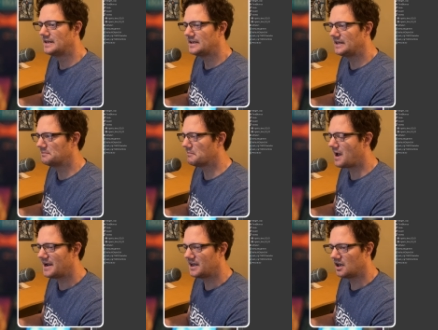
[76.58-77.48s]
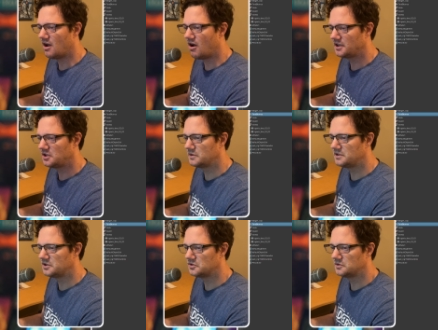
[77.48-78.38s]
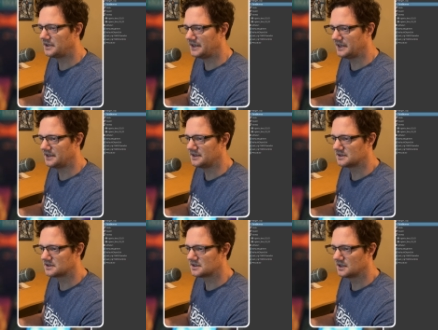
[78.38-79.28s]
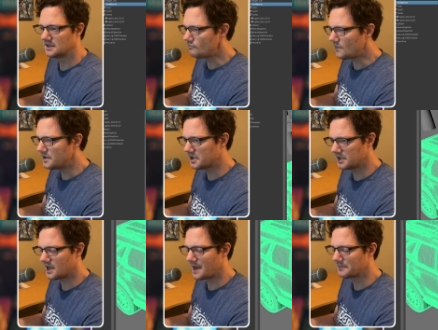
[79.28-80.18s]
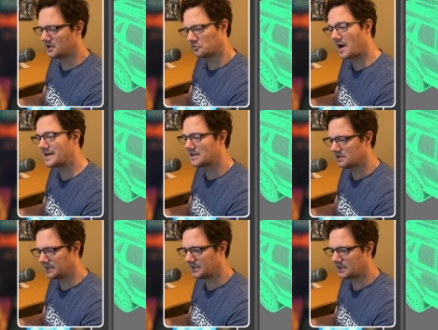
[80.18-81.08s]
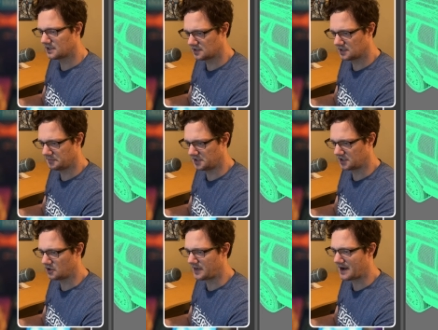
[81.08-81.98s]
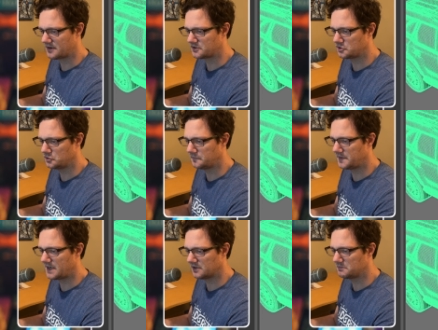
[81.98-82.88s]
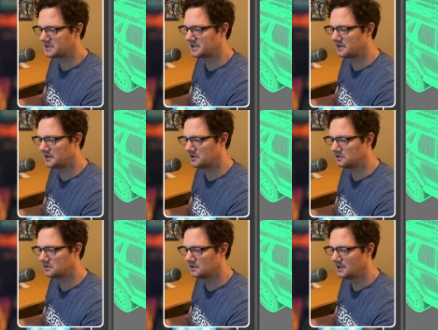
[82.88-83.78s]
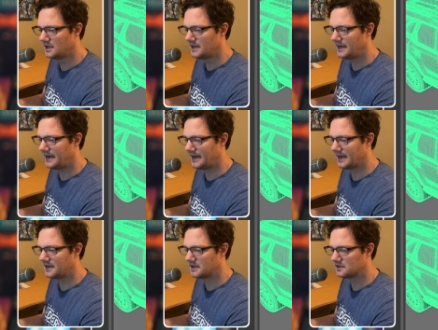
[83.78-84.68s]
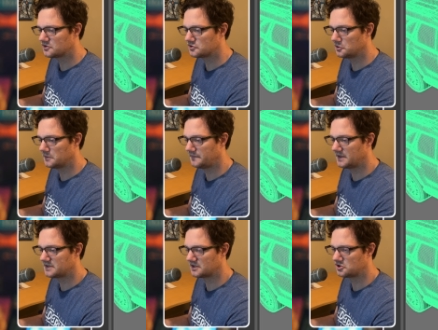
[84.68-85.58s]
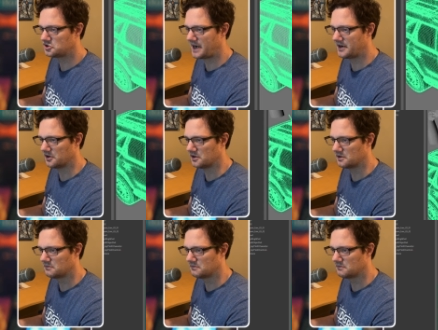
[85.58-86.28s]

In Maya, all you would do is I'm gonna right click, I'm gonna go down to Favorite Material and Surface Shader.